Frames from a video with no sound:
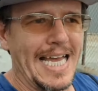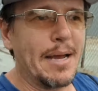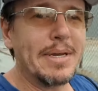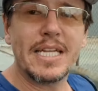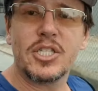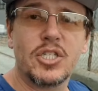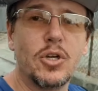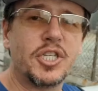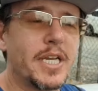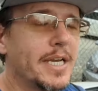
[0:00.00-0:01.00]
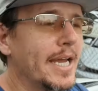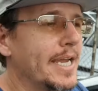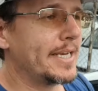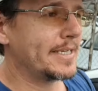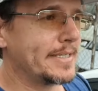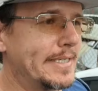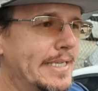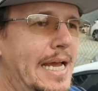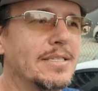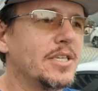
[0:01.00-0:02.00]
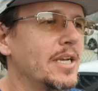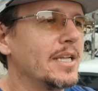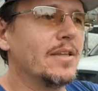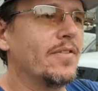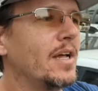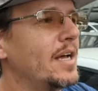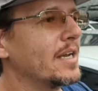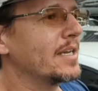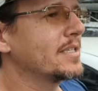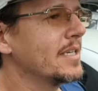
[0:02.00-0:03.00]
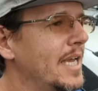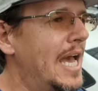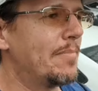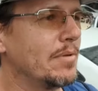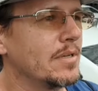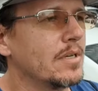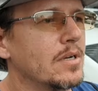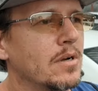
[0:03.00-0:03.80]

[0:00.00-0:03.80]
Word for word: I'm getting sushi tonight. I said it on the vlog. It's going to happen.